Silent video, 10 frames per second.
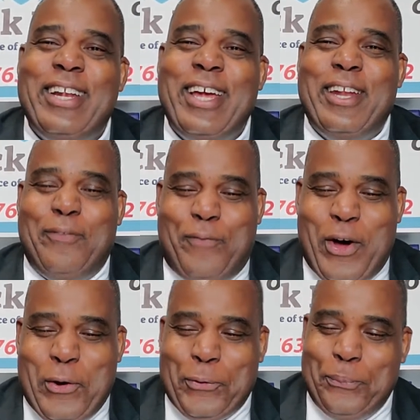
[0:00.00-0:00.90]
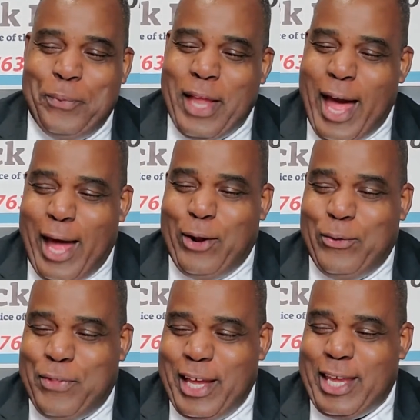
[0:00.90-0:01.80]
on the phone, I
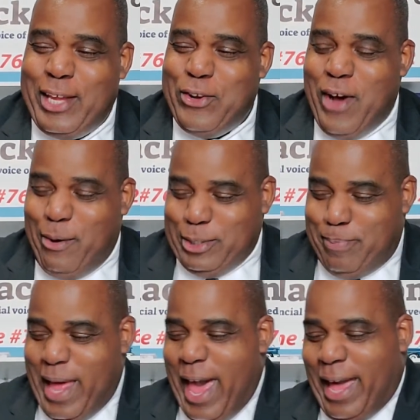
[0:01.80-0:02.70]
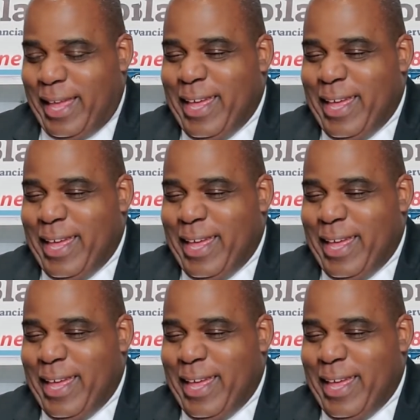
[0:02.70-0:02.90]
don't think he knew I was black.